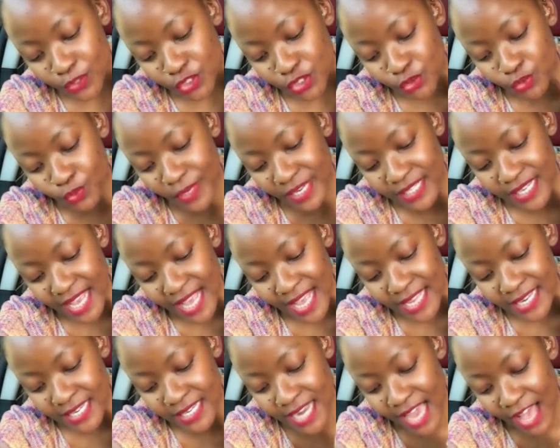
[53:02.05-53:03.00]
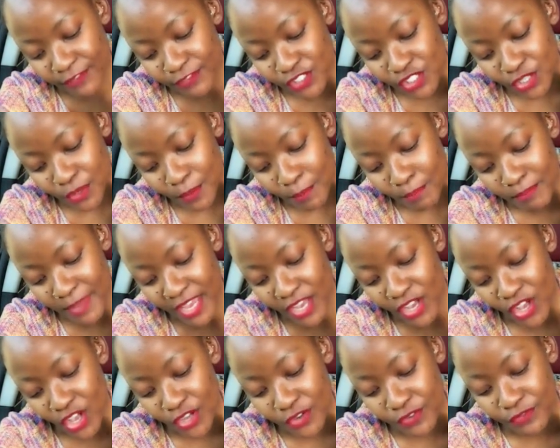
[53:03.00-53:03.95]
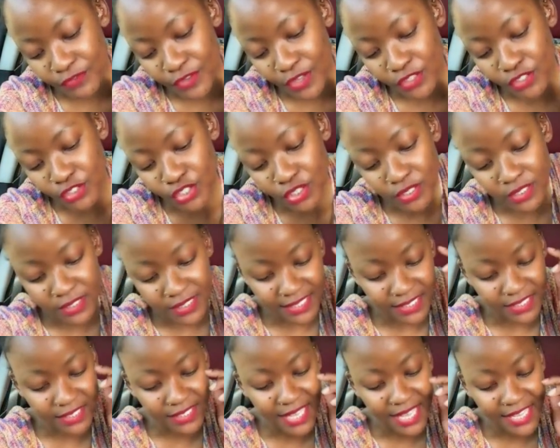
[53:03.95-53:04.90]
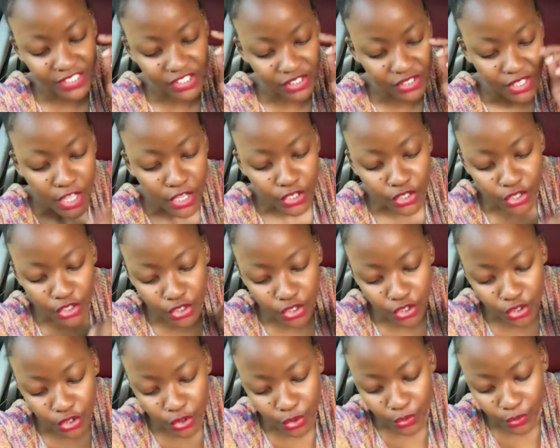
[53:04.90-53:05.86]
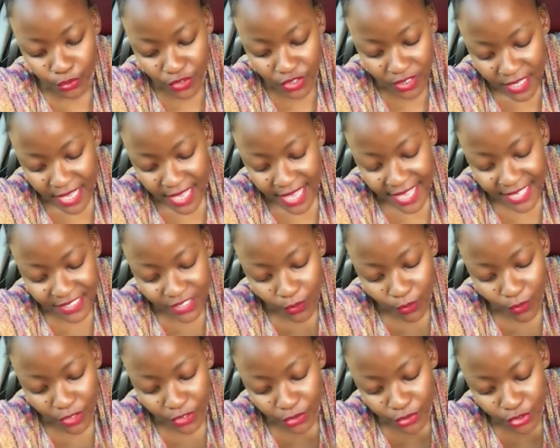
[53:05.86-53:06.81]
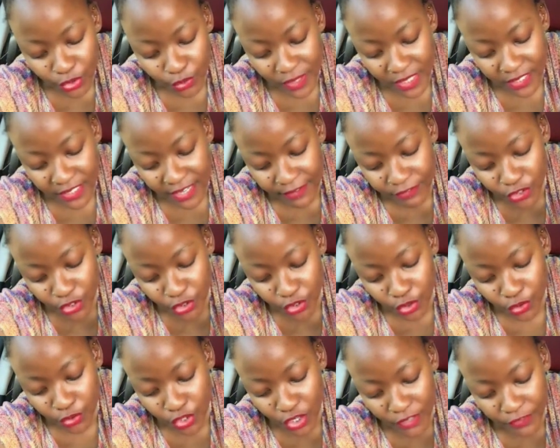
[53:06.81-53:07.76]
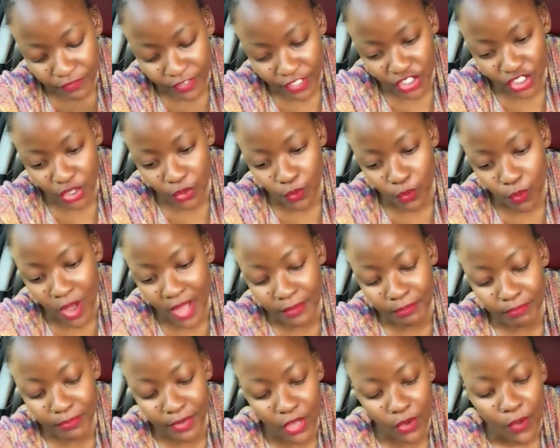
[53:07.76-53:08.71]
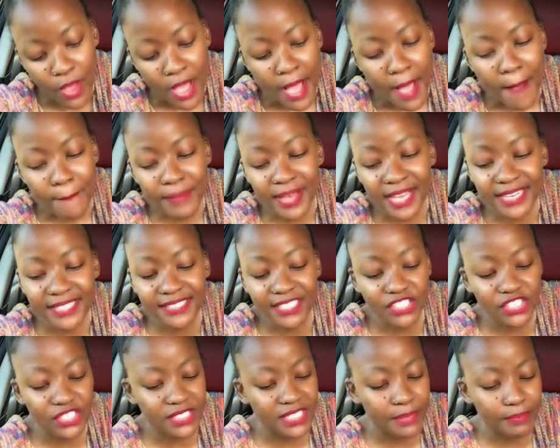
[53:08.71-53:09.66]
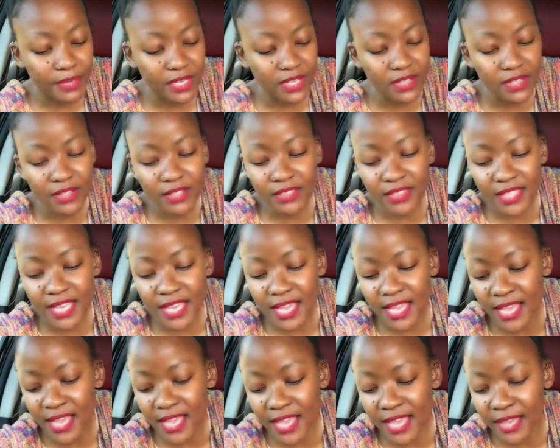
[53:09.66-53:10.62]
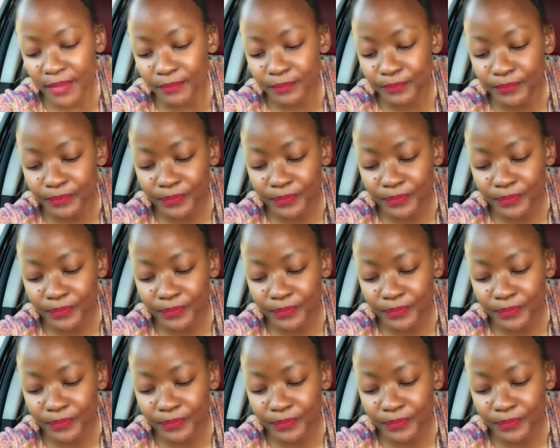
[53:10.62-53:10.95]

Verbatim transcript: sweet enough to make convert to ish to shoot is the one who's sweet enough to shoot conviction one blow. That is such a typical thing.